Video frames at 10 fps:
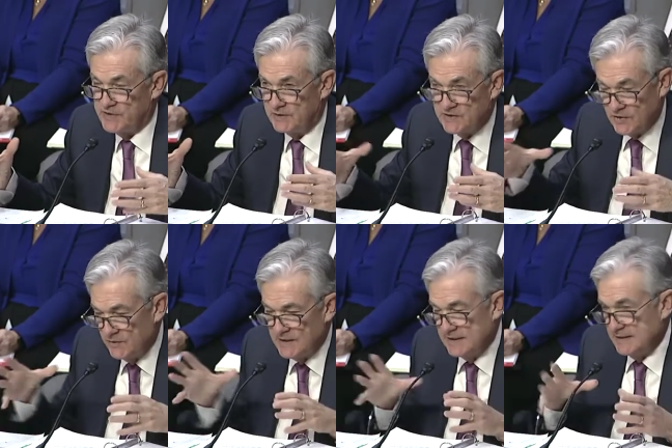and
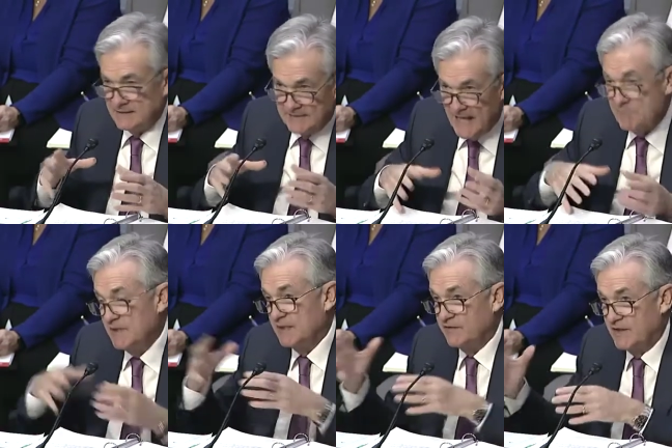so that
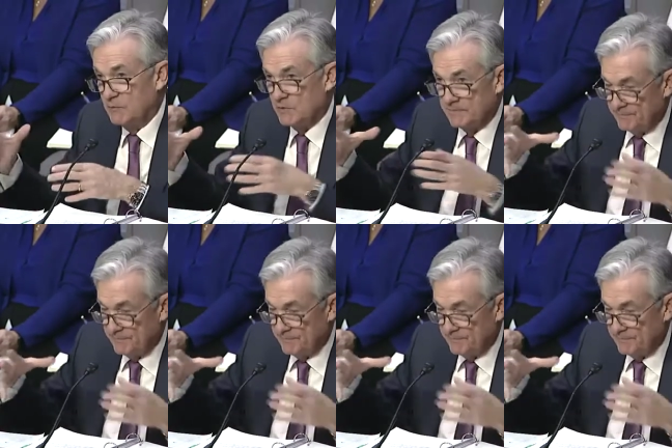means that we're